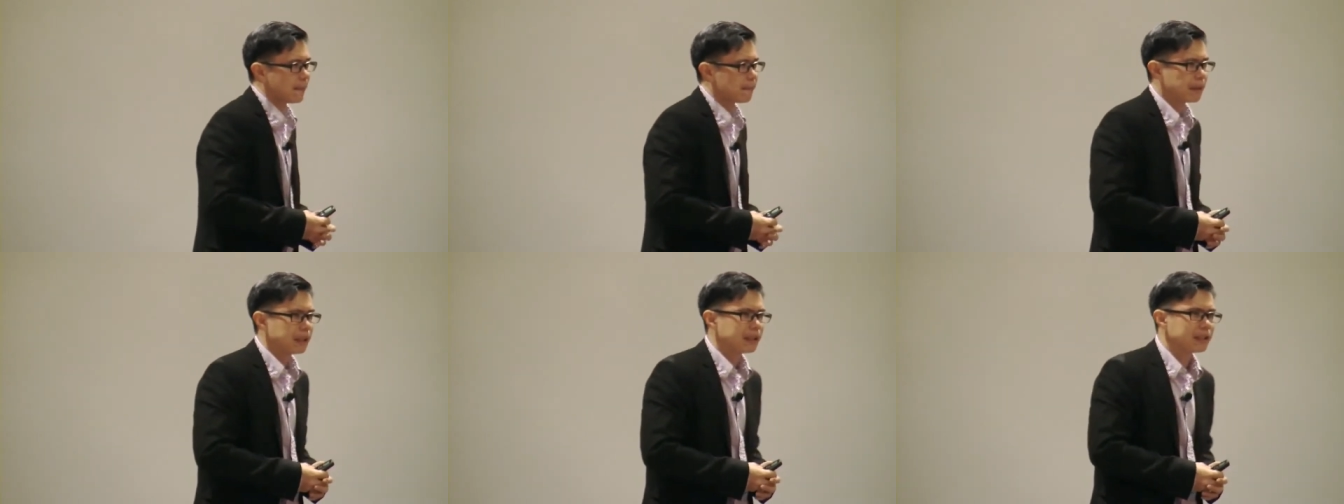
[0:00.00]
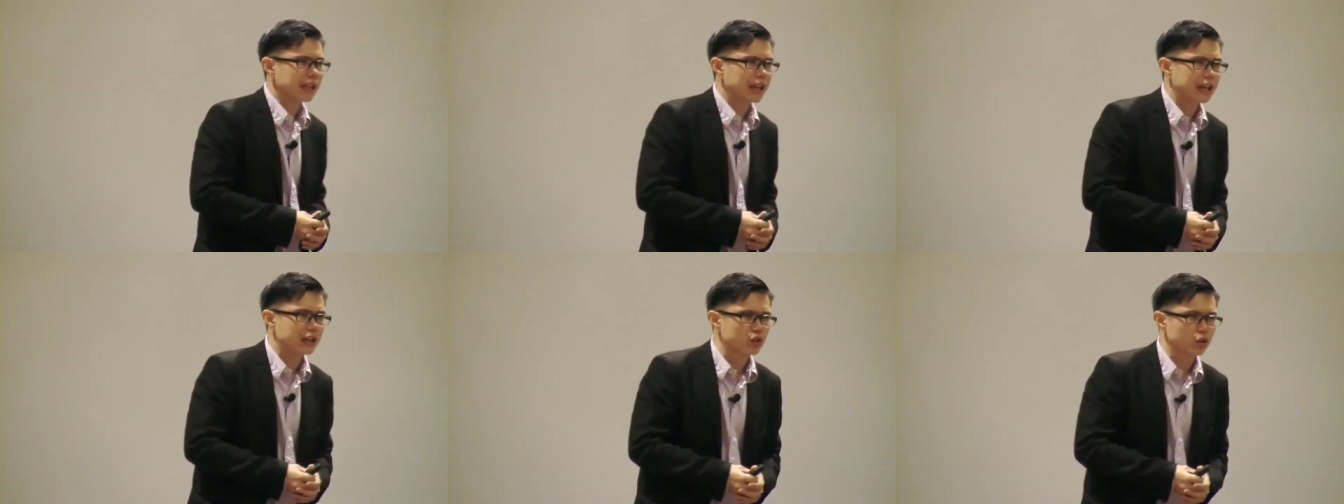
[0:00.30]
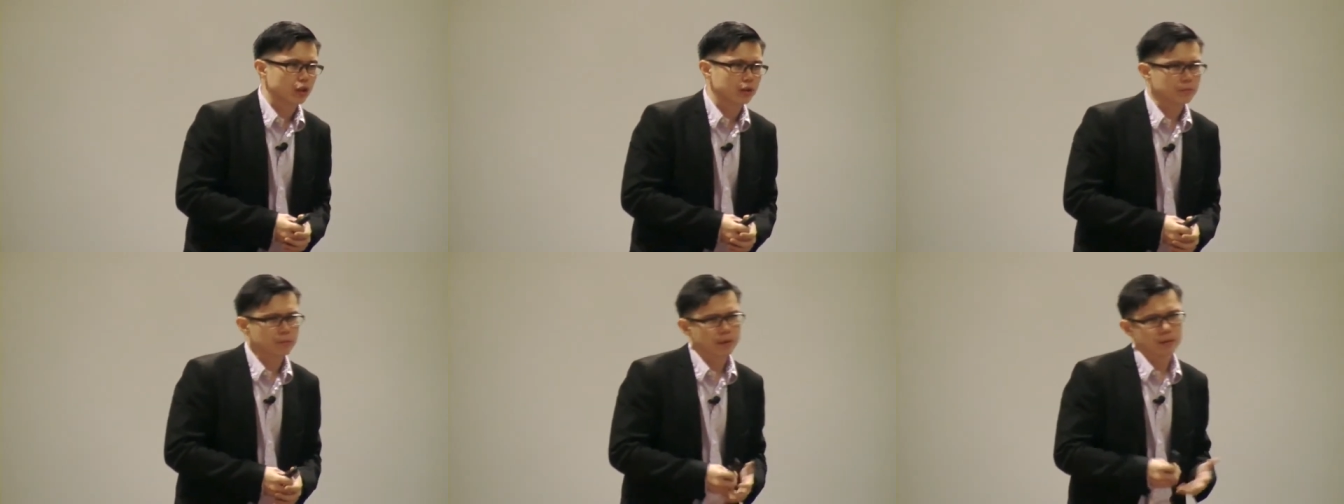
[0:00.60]
Peter and
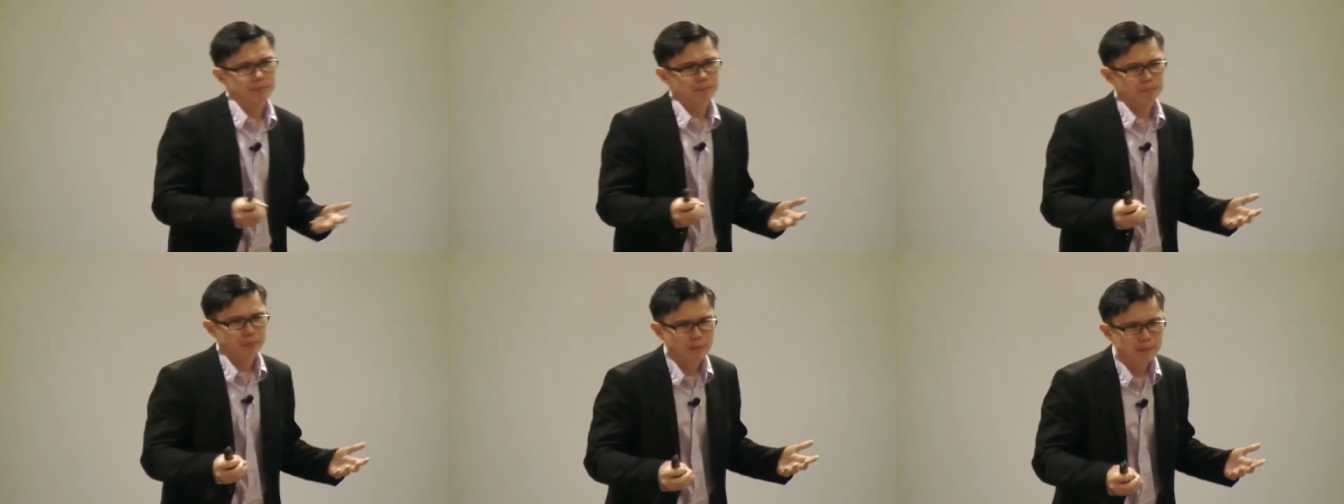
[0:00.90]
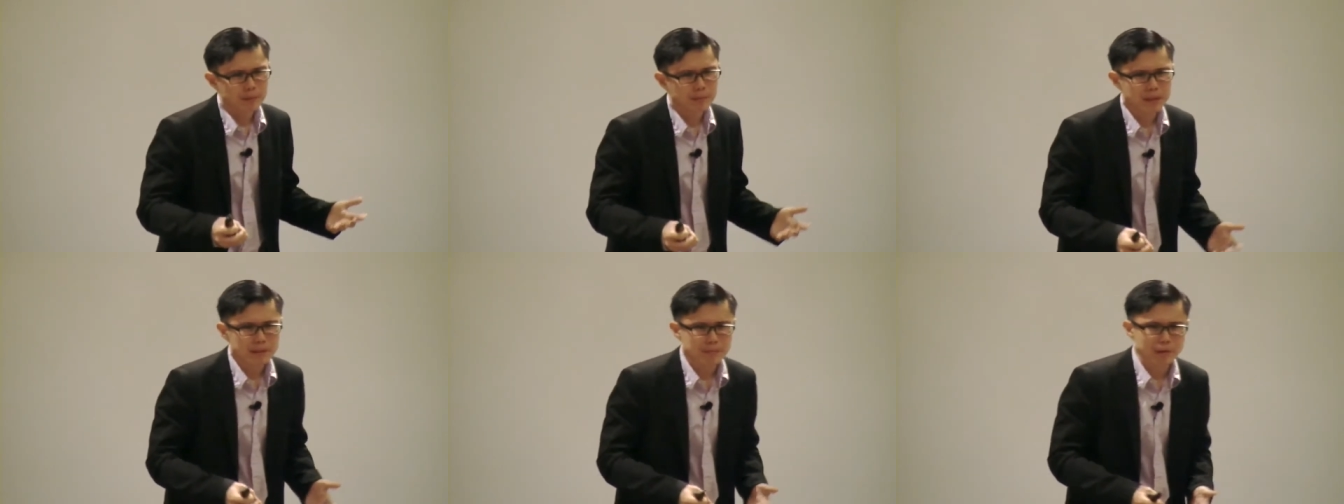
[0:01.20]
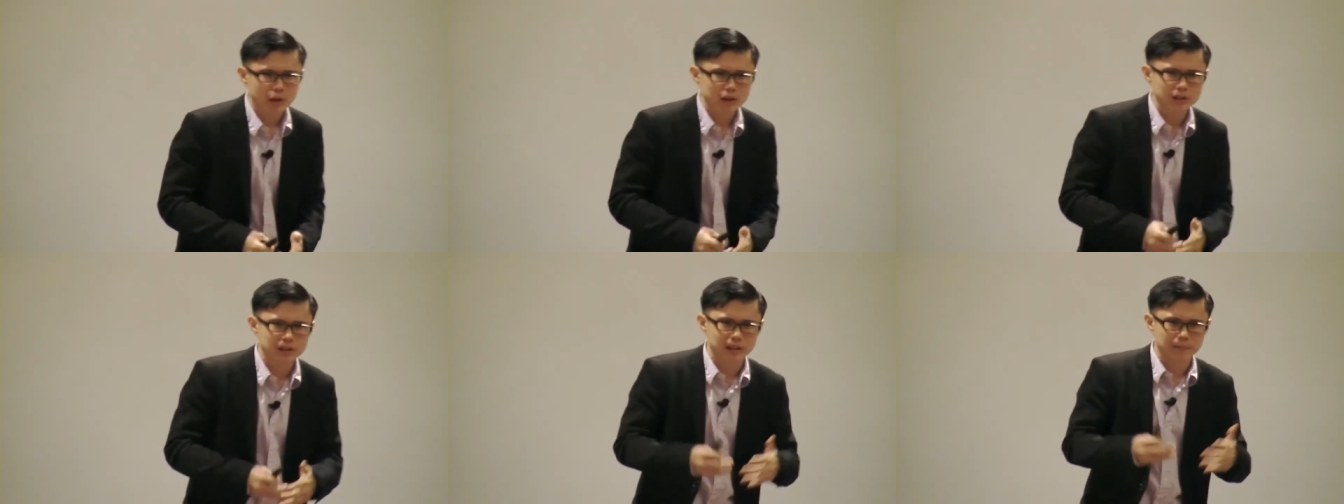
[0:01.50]
John? Well, probably
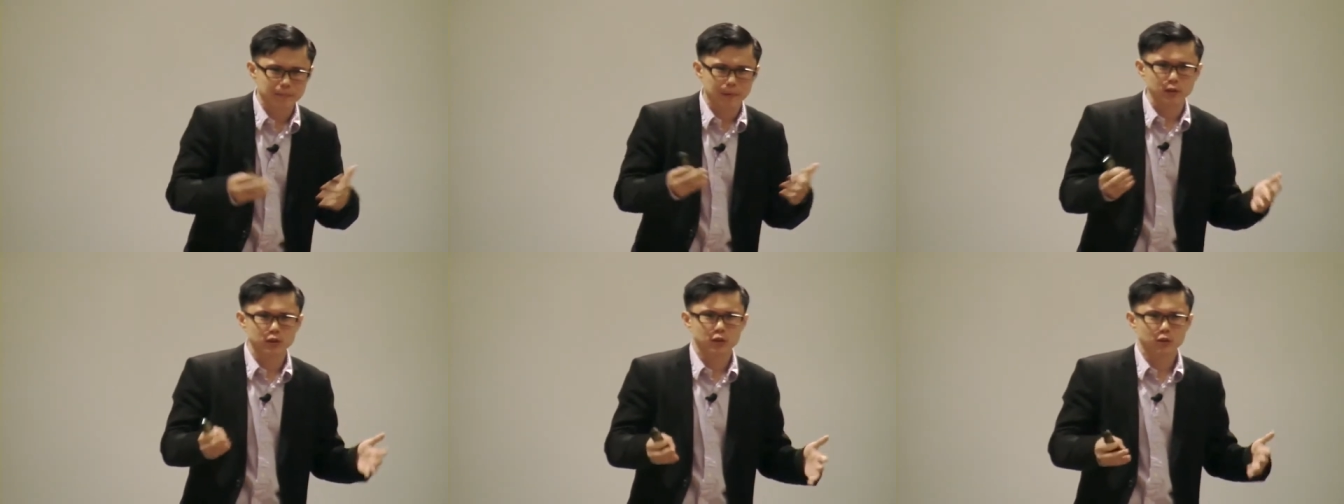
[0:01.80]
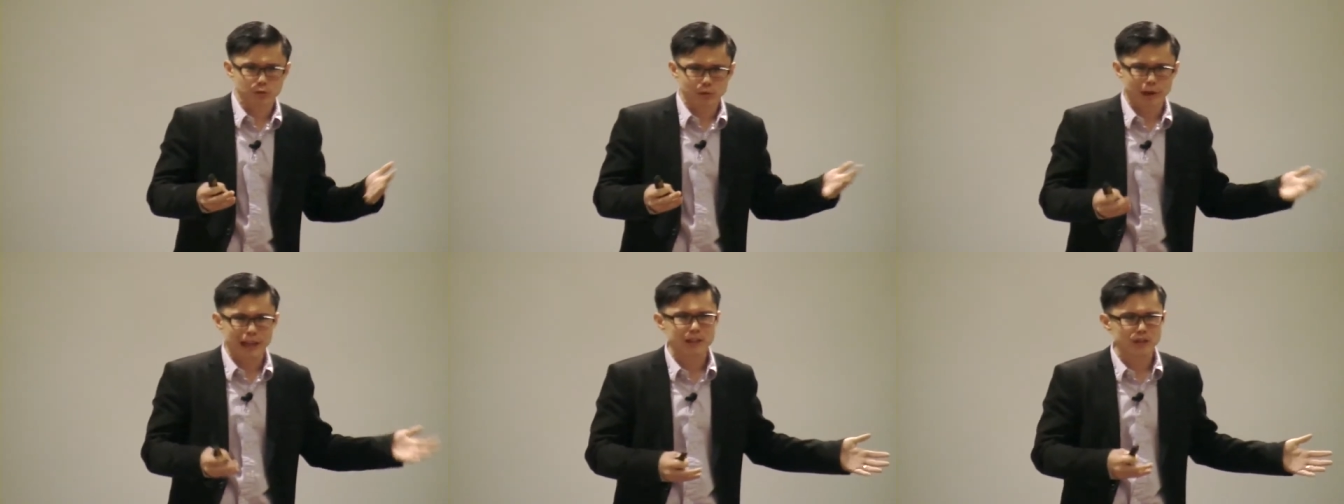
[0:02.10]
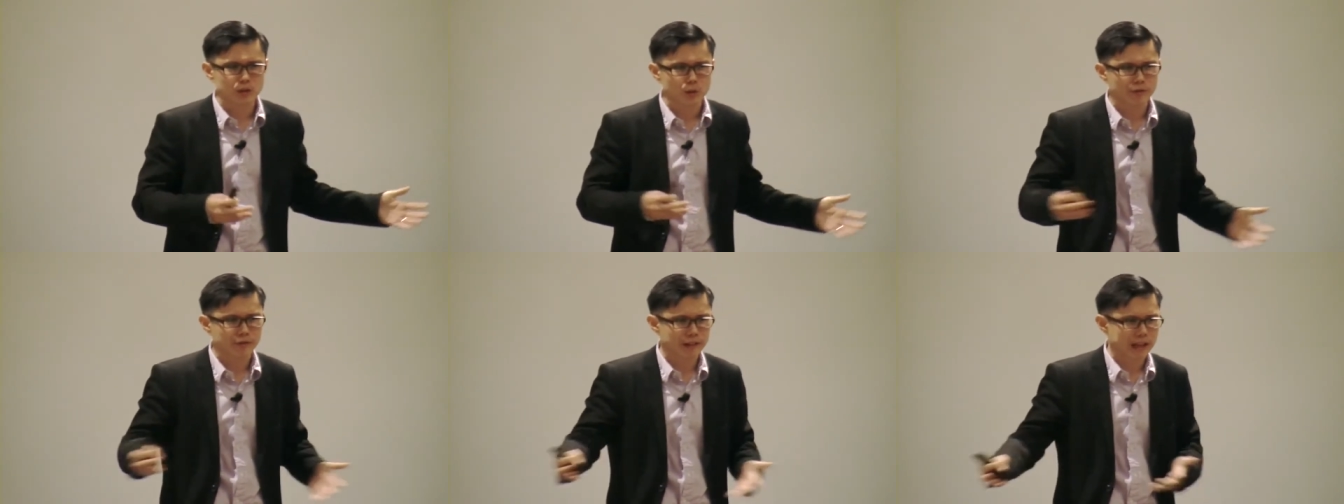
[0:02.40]
because the apostles ran
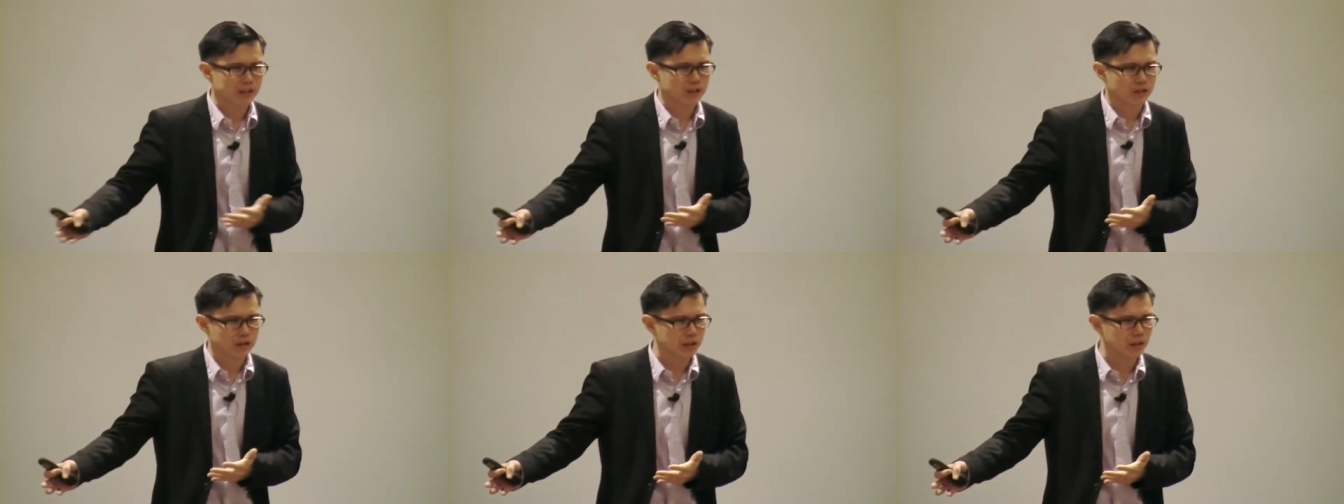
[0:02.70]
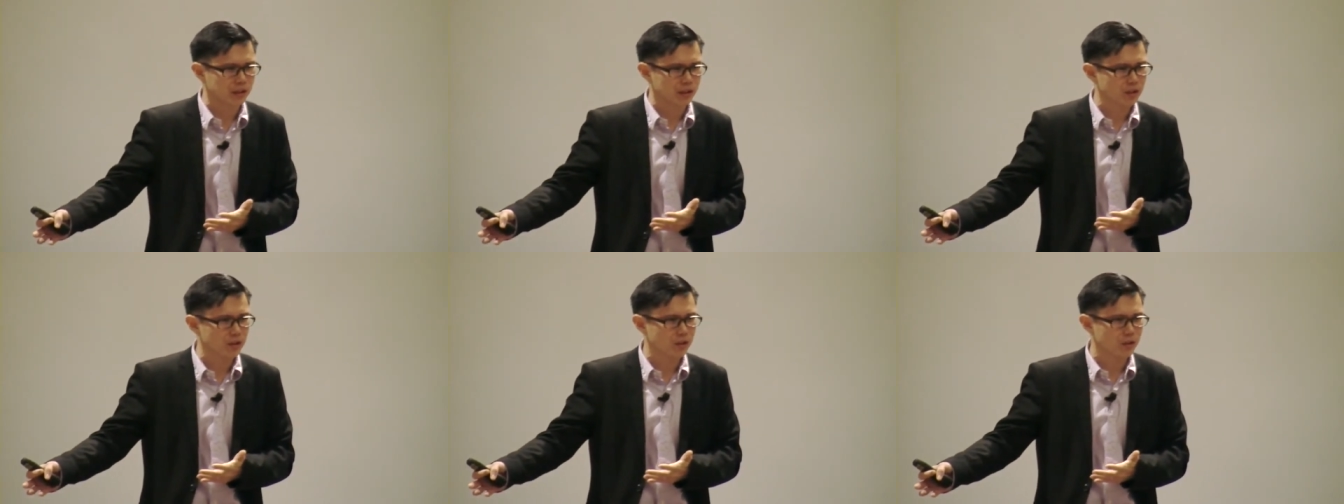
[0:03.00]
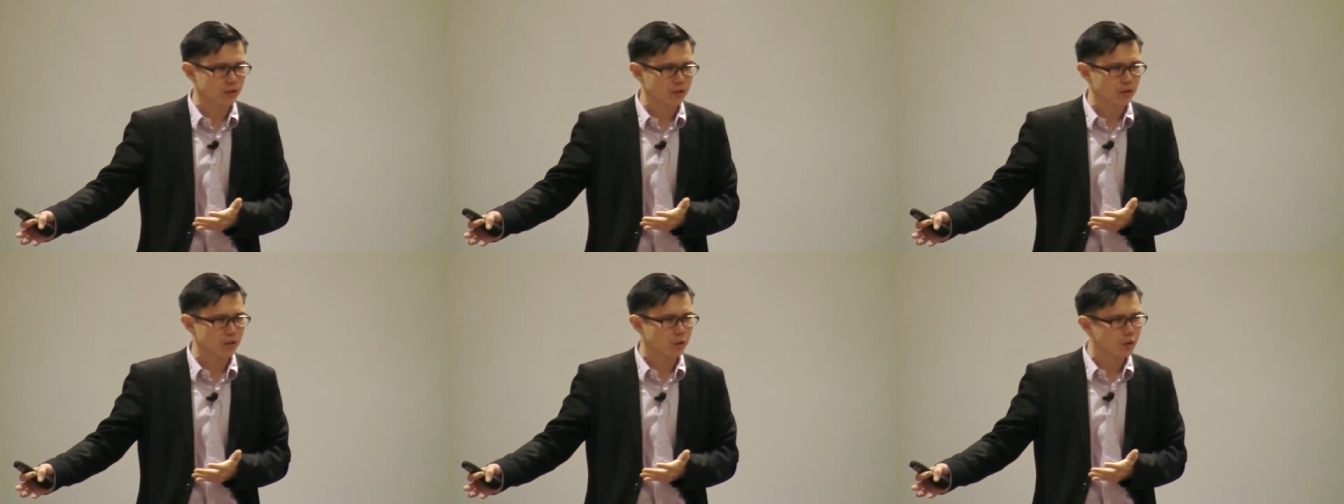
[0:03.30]
so fast she
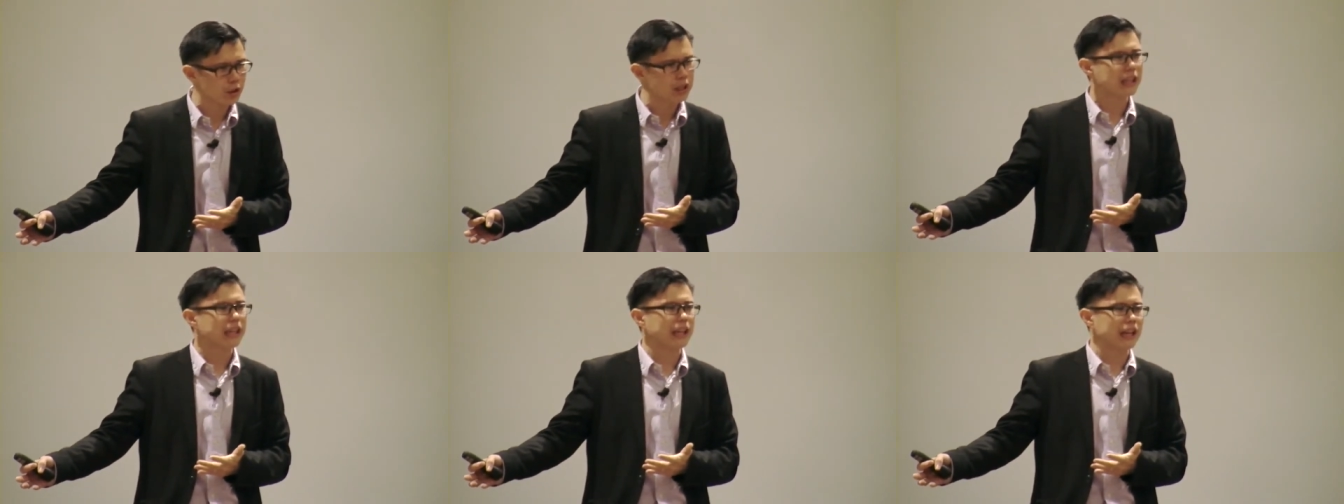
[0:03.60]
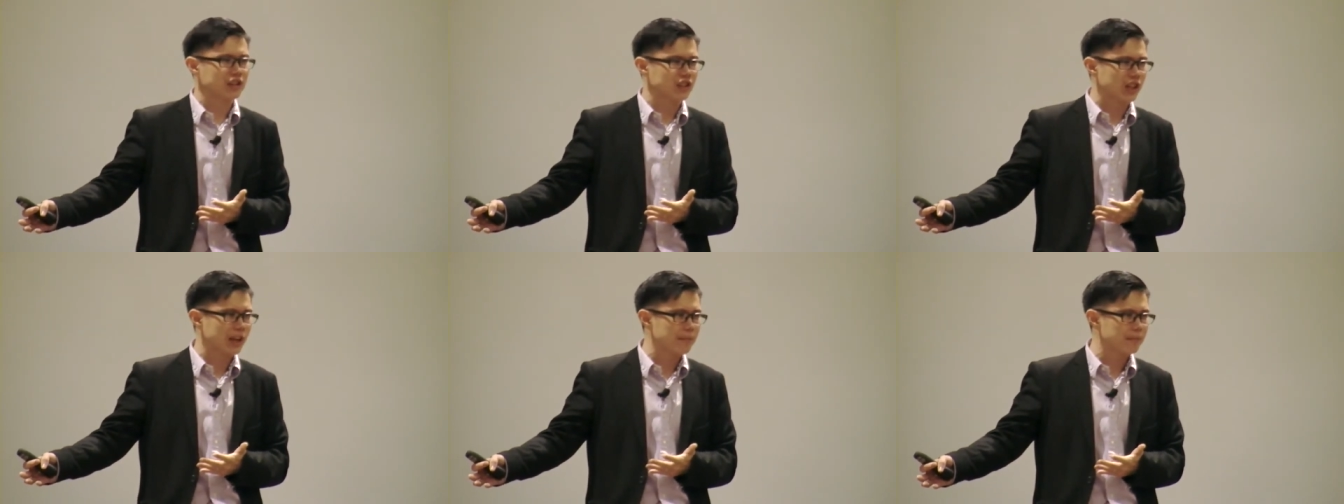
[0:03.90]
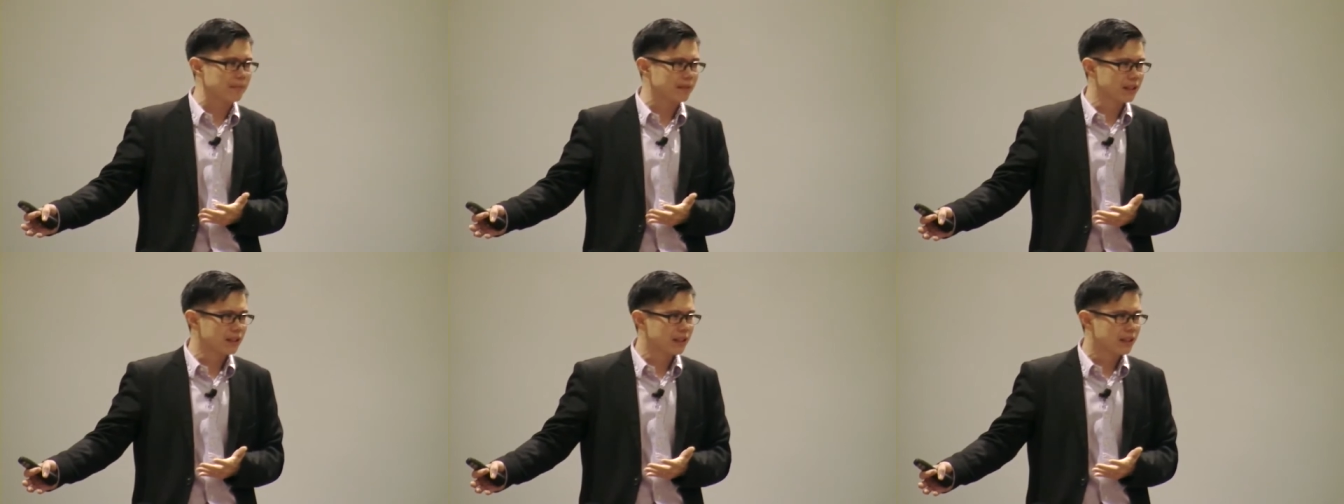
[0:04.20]
couldn't catch
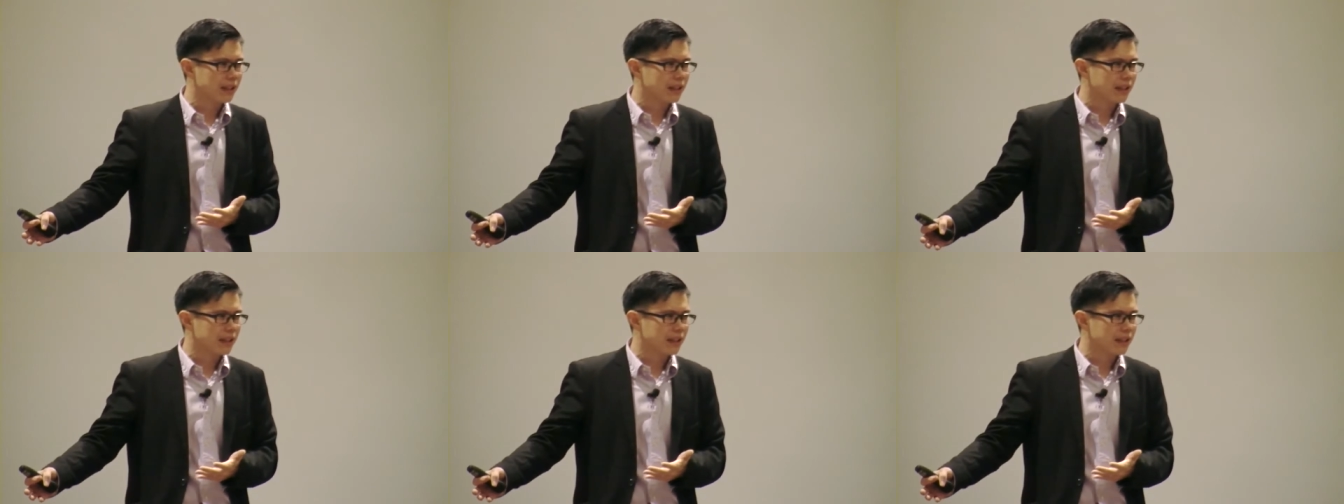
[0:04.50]
up.